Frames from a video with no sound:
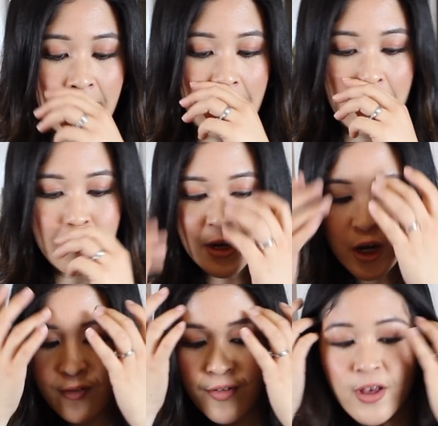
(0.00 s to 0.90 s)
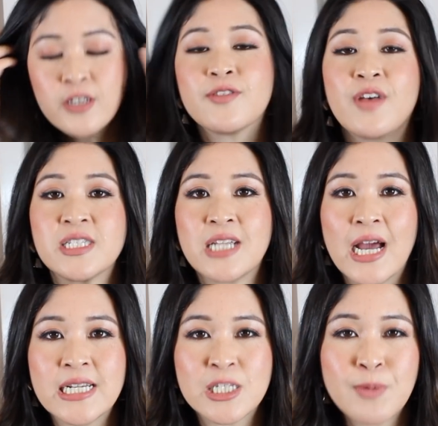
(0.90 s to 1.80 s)
and good for those of us that
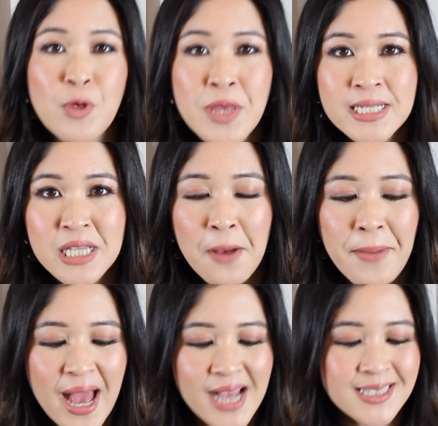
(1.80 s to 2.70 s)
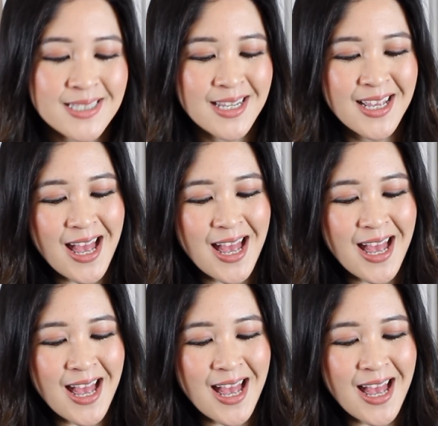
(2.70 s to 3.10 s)
like to spill things in our bags.